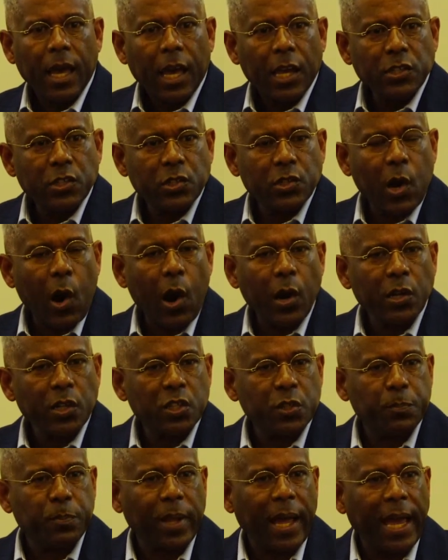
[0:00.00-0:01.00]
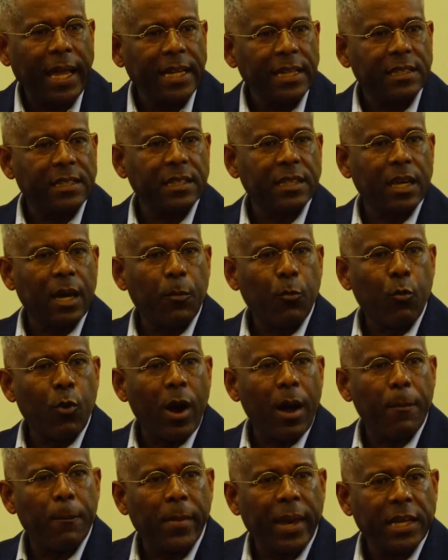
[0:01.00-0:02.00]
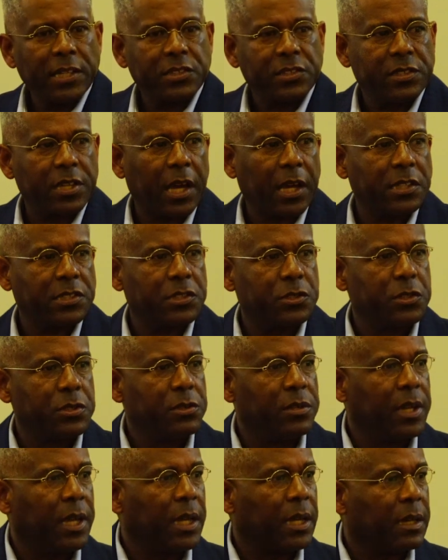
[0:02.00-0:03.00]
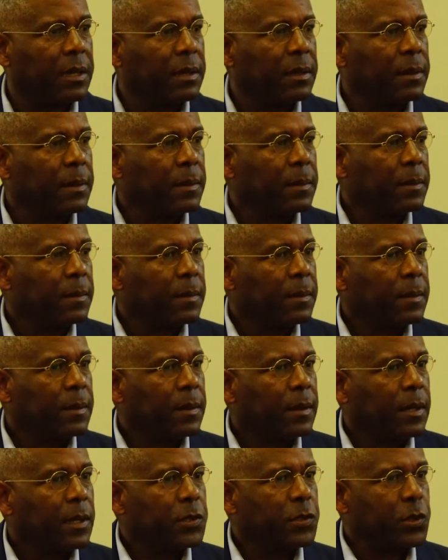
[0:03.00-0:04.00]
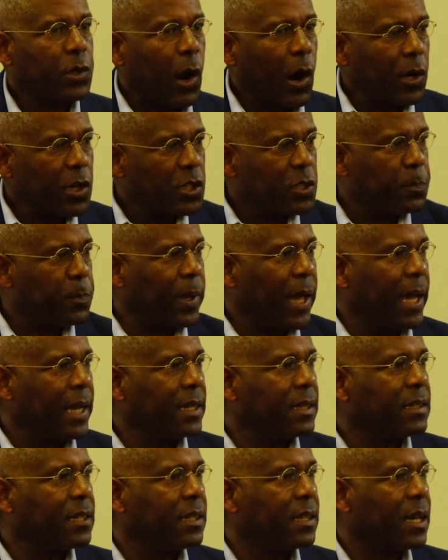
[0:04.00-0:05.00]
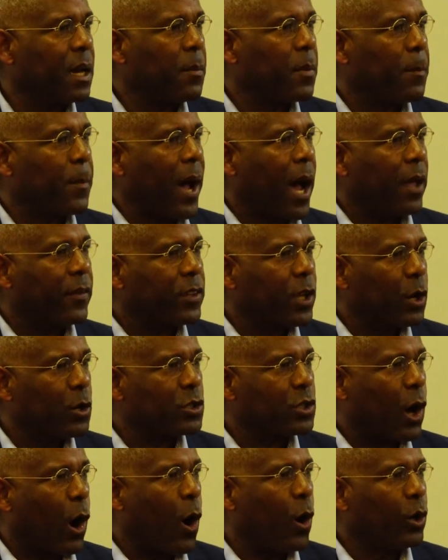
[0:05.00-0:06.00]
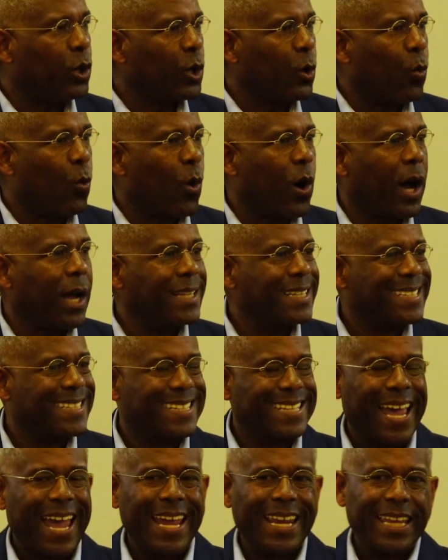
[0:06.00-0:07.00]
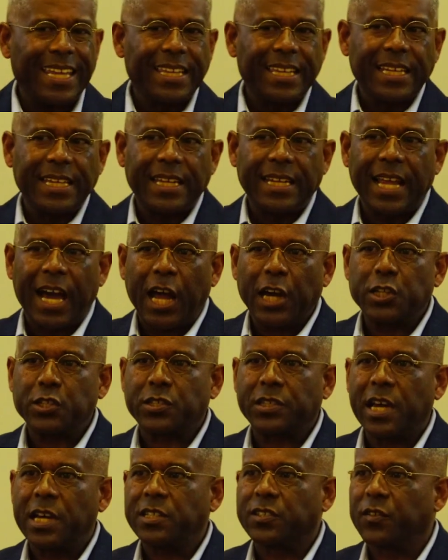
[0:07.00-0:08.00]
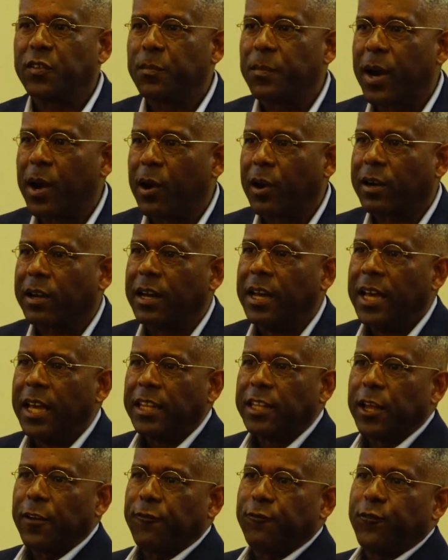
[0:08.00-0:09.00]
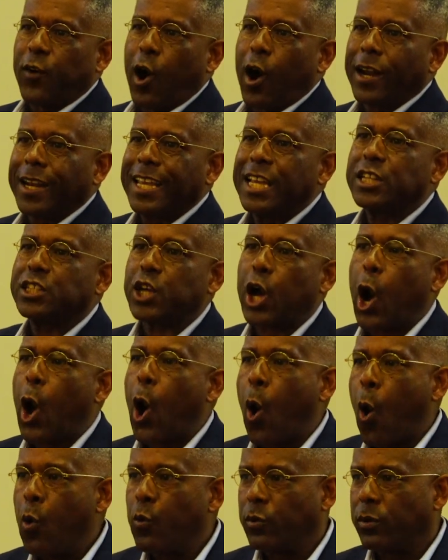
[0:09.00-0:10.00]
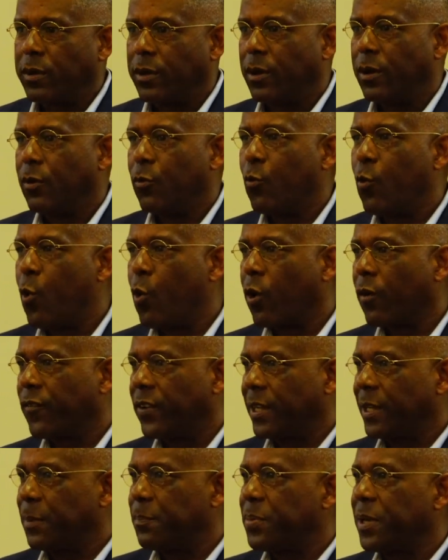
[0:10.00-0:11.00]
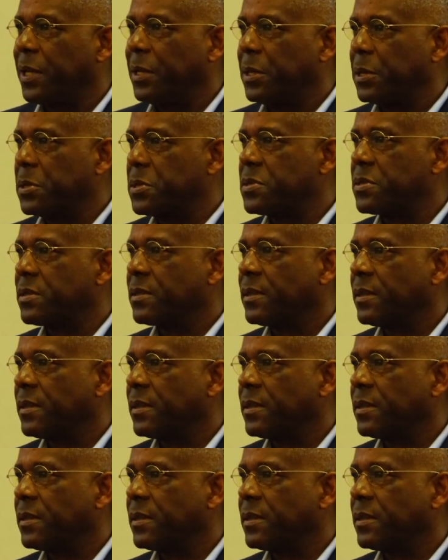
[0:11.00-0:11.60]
And start explaining to them what makes Texas unique. Start explaining to them about there is only one state in the United States of America that fought its own war of independence.